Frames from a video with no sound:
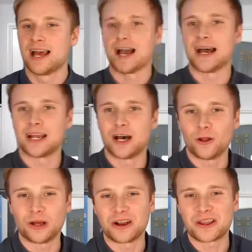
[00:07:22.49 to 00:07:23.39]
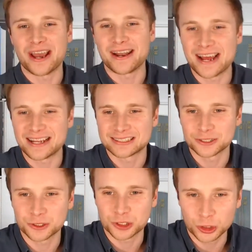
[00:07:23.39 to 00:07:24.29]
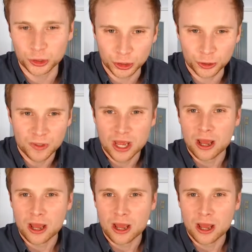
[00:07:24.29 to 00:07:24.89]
and I'll get an answer to you.